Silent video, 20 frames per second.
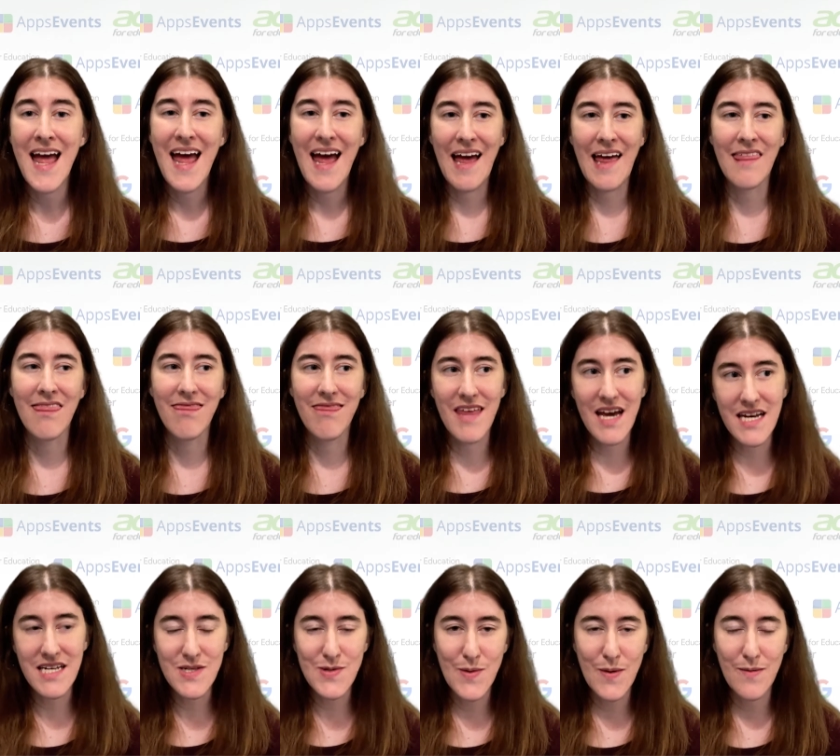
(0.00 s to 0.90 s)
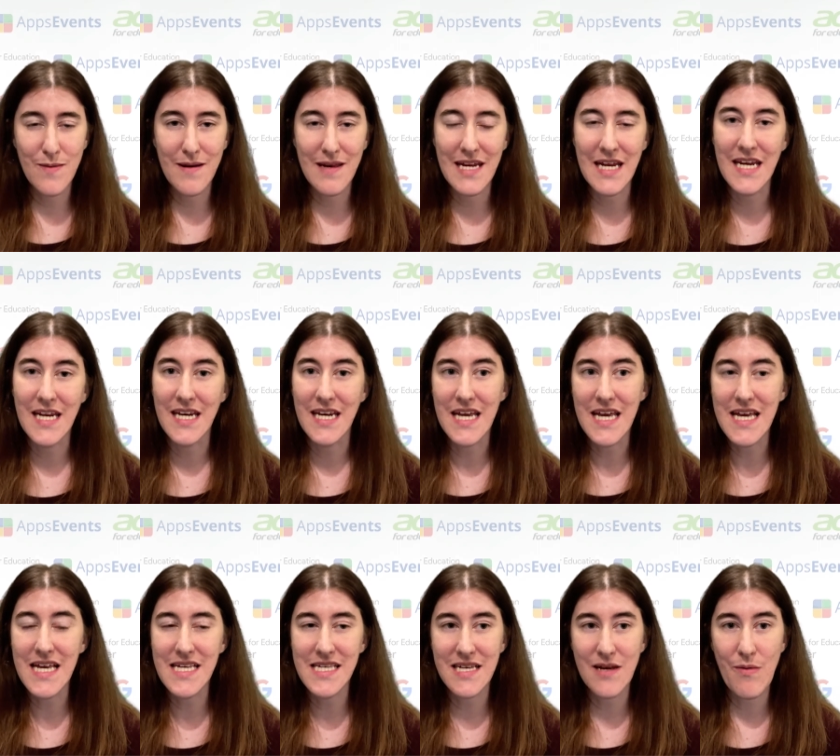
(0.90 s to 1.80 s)
And that's when we need an
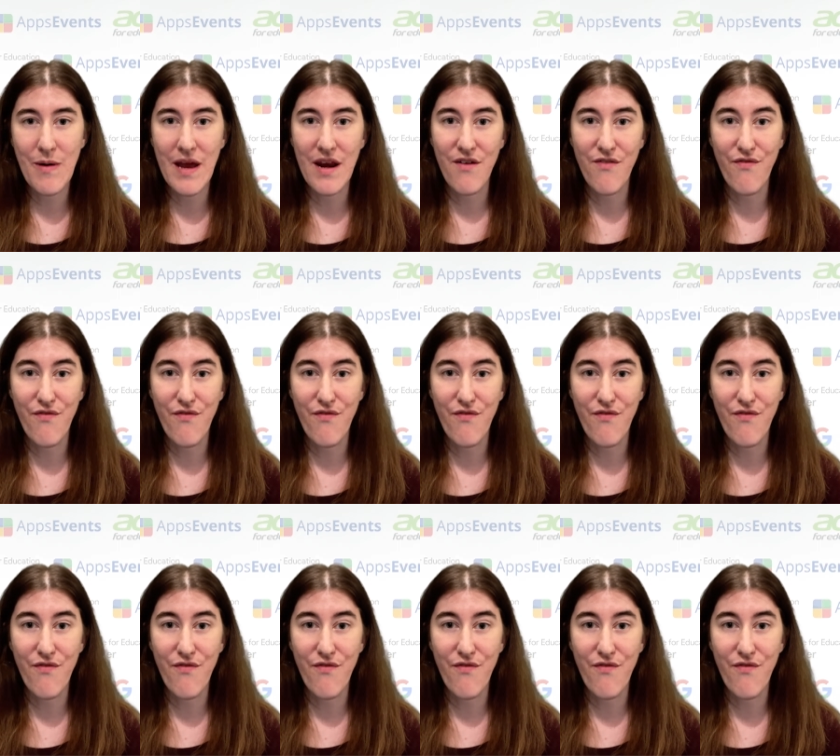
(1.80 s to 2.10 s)
easy way to